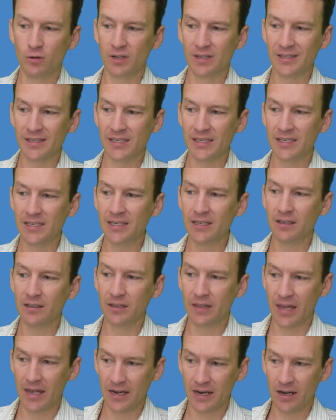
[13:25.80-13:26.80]
to
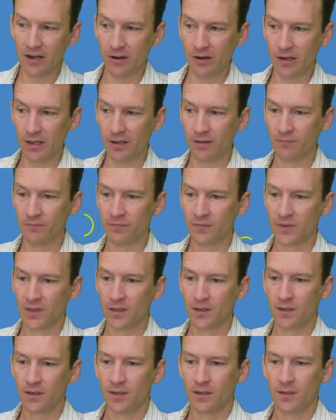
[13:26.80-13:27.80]
conceal that area
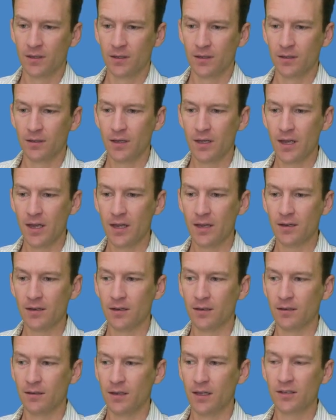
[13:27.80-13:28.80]

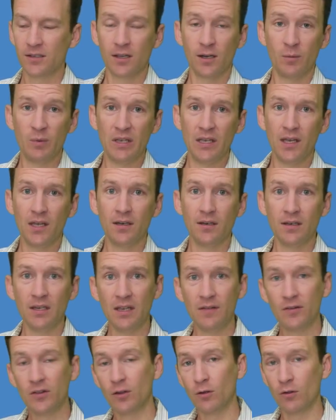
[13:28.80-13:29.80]
and it's gonna be
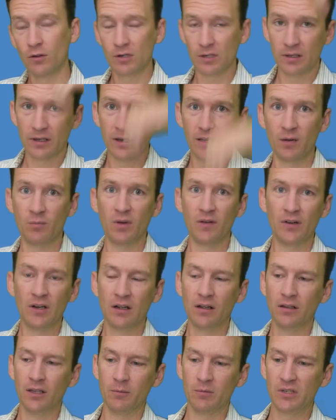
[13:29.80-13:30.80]
hidden even though there's a layer above
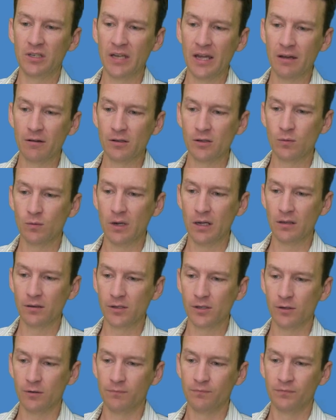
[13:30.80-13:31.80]
it clipped down as well.
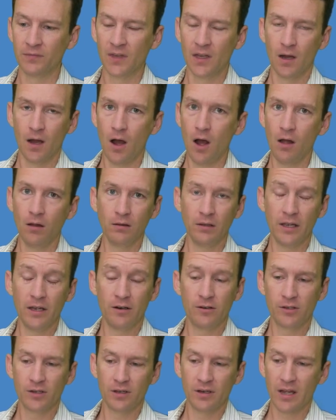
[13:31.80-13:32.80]
So all
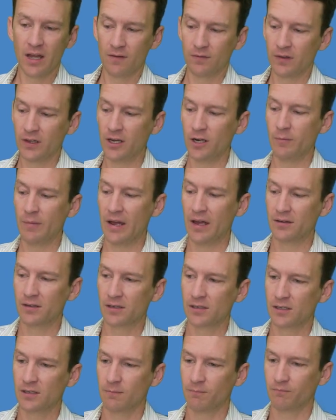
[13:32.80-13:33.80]
layers can have layer
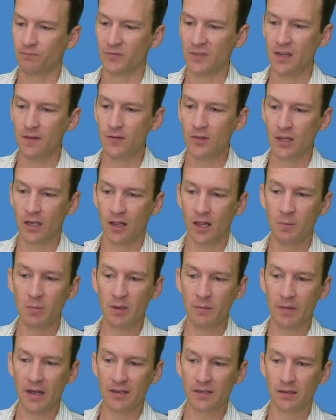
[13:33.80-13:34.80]
masks. Even the
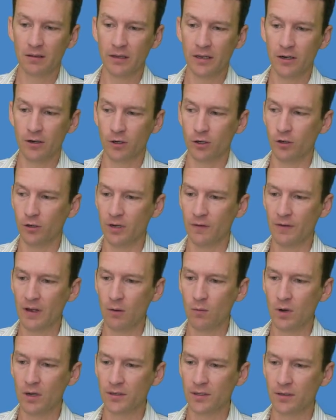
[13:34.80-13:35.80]
clipping mask layer could if
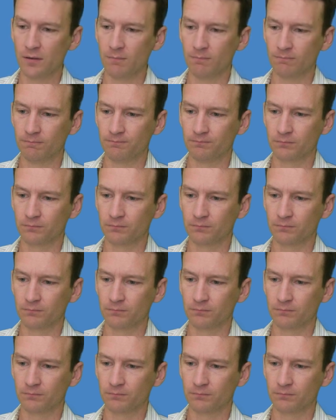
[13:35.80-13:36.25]
I wanted.